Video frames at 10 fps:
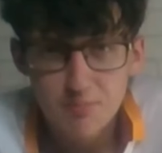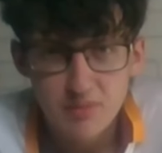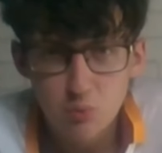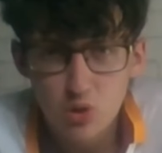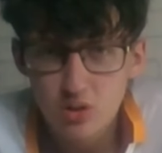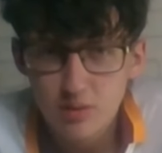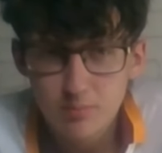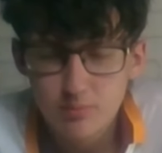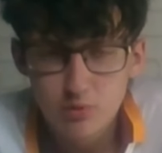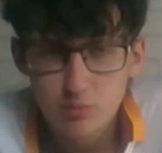weren't
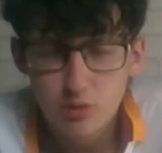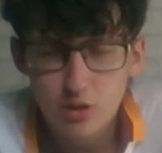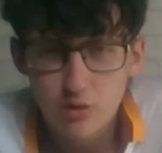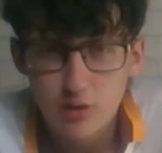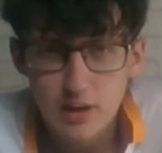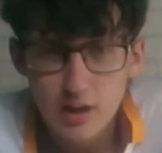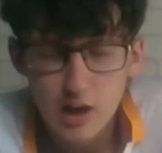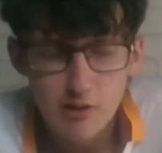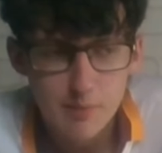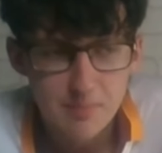nowhere
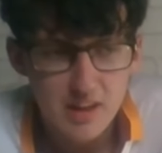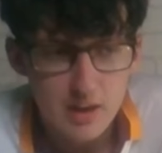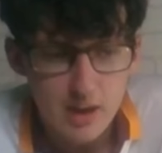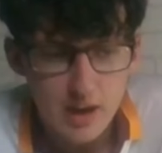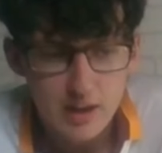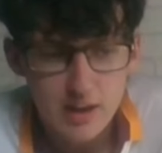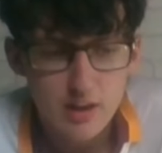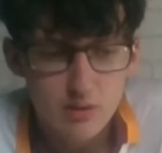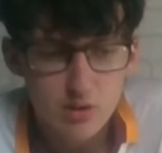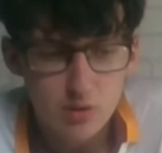near it. And
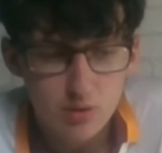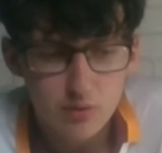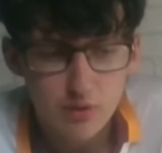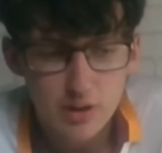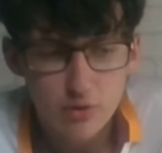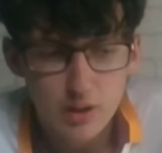then got converted to a